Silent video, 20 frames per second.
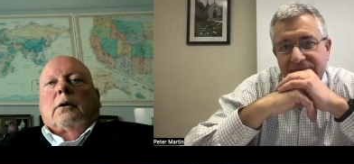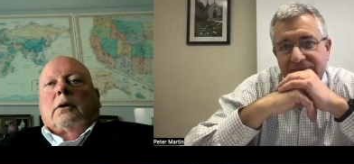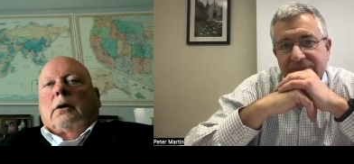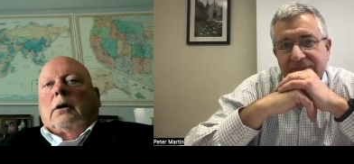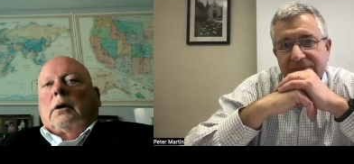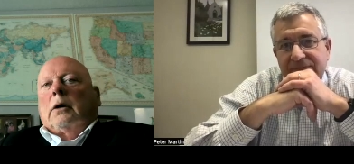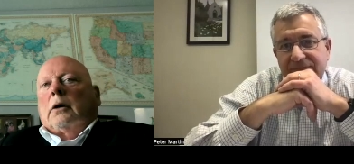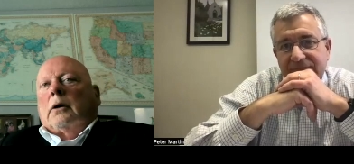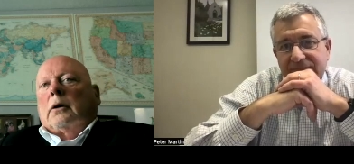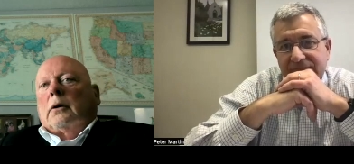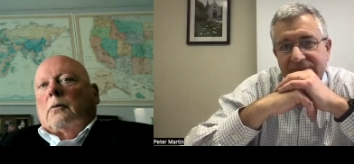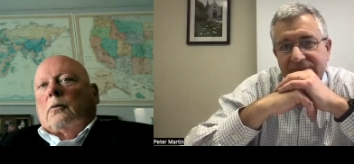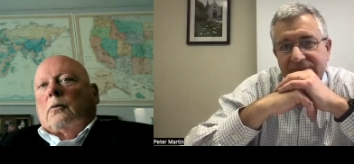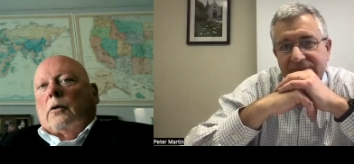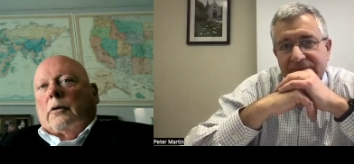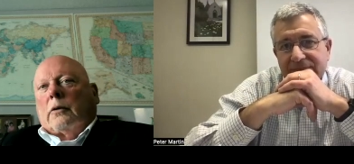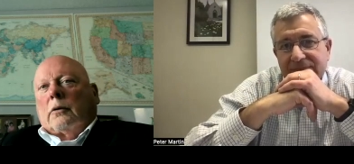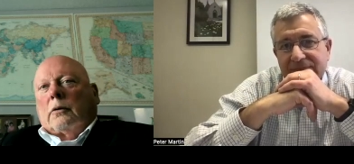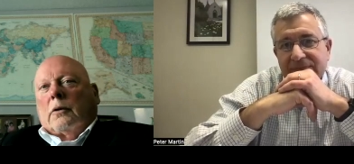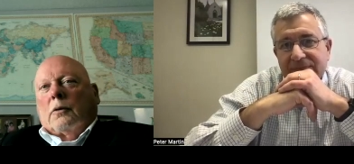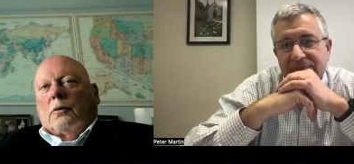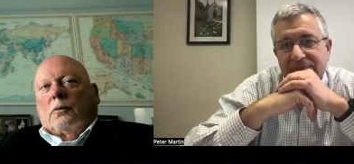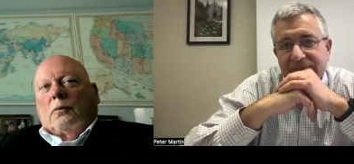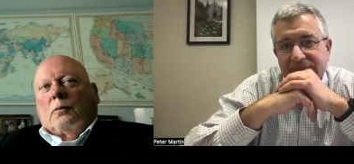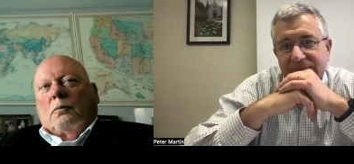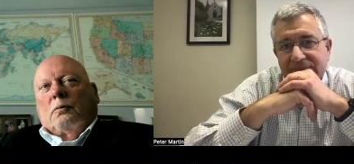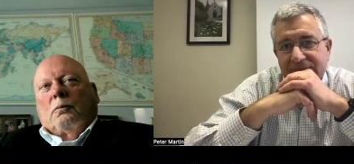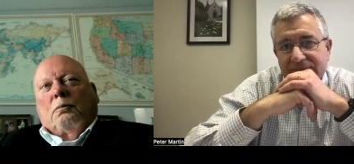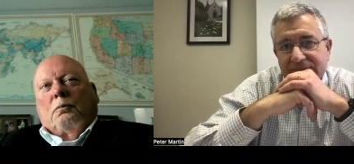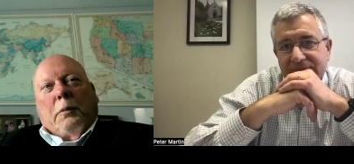Speaker 1: uh, where their
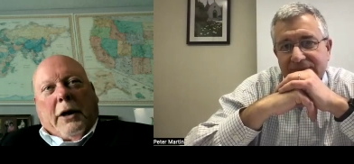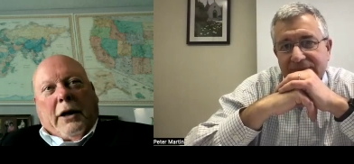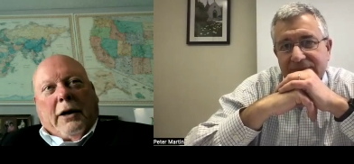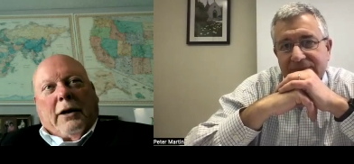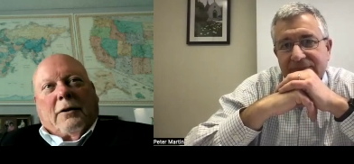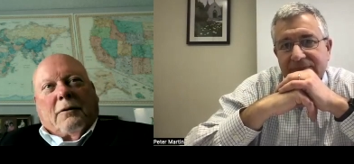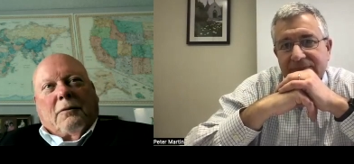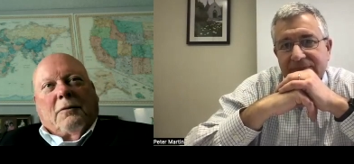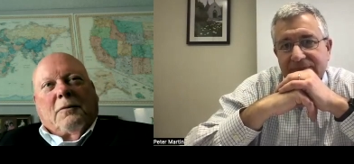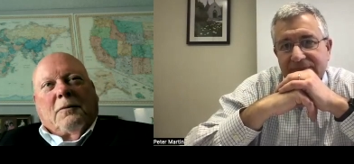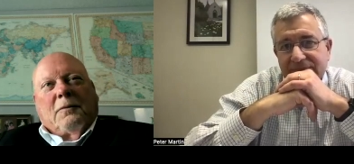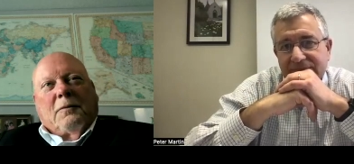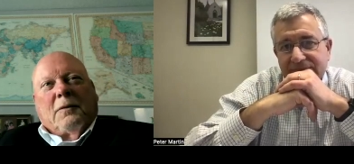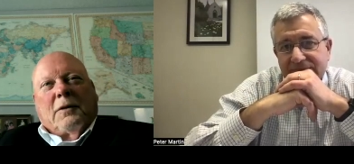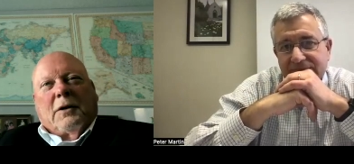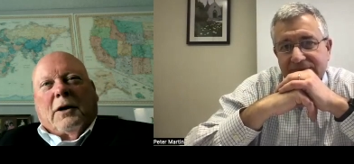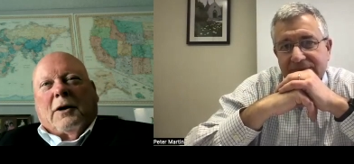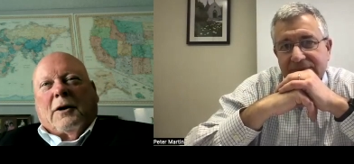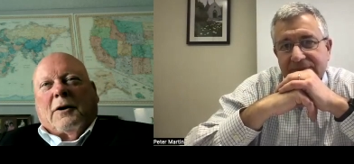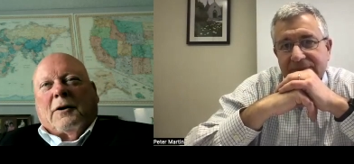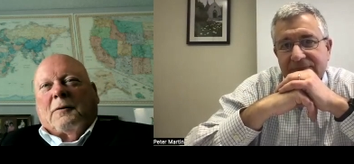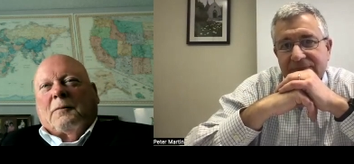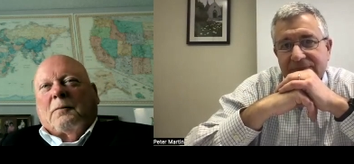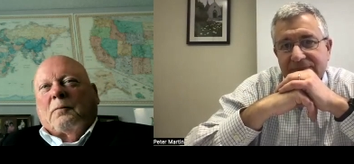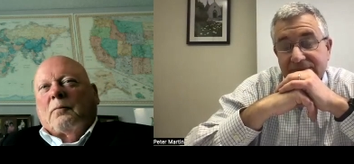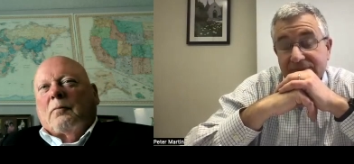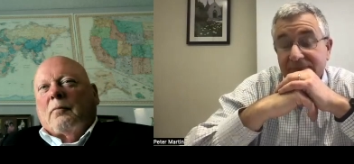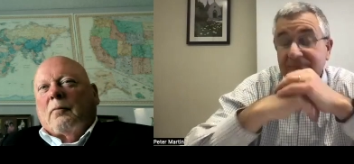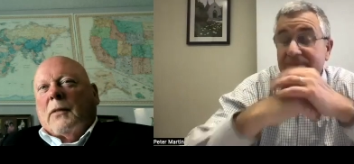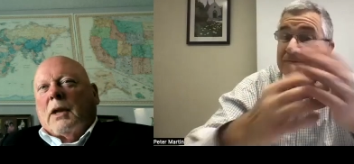own men um,
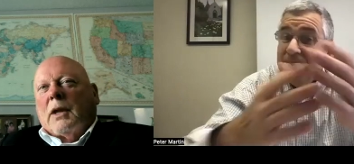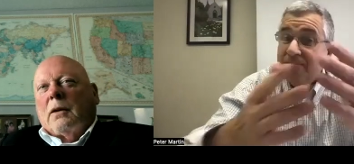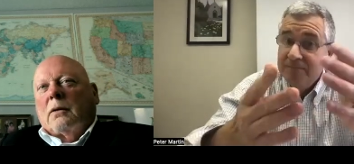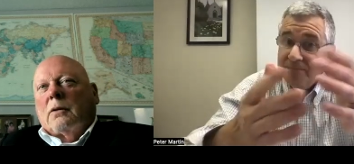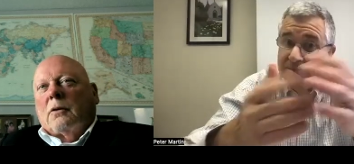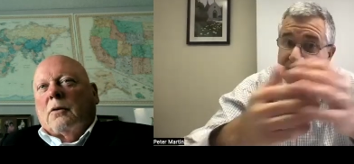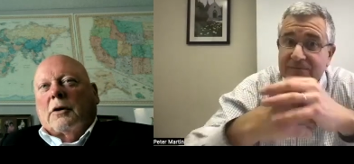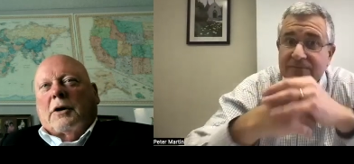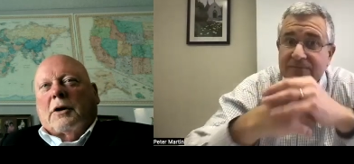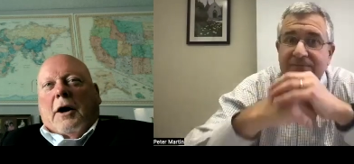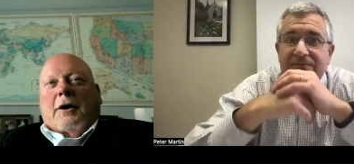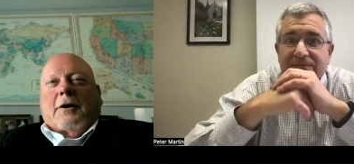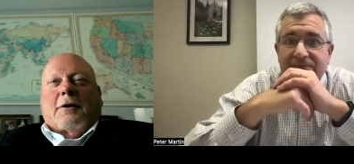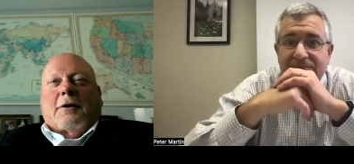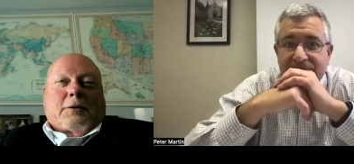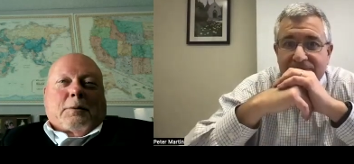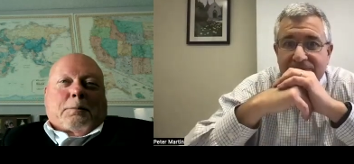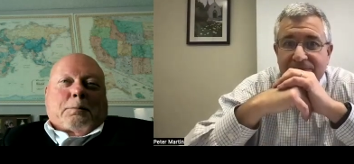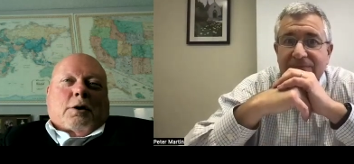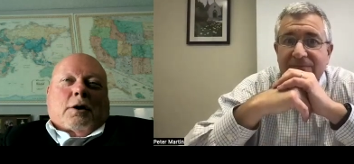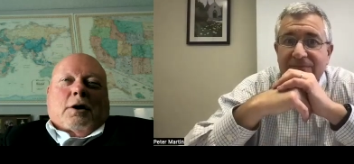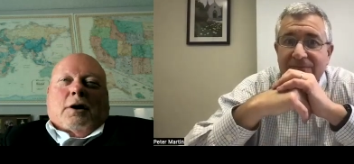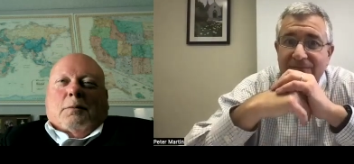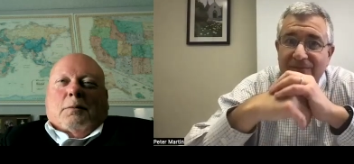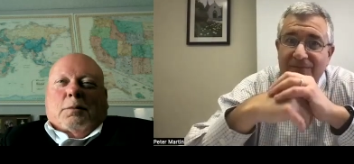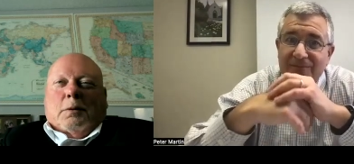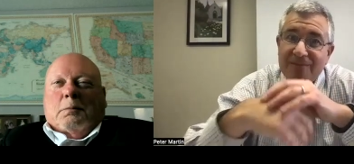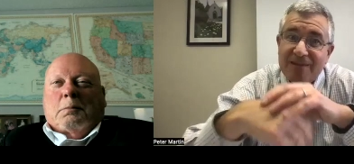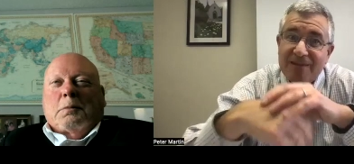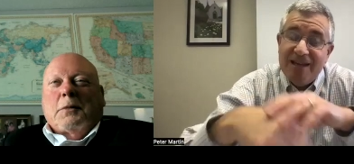mm. took care of the
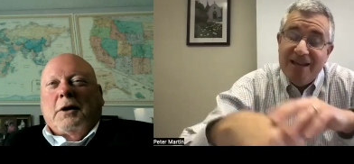problem.